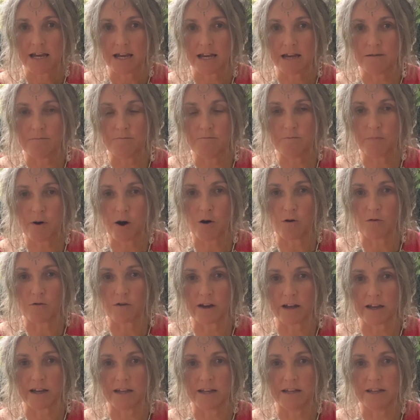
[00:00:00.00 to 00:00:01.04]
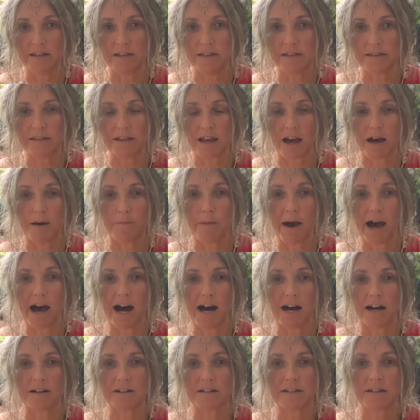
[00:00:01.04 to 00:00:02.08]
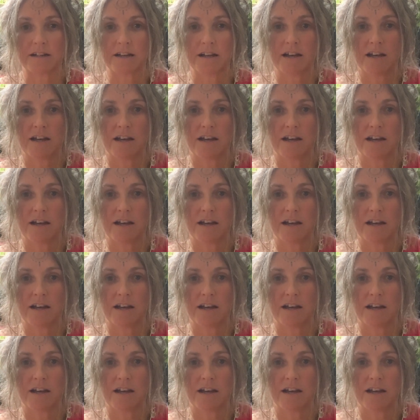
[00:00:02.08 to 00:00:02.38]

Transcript: Imbolc is about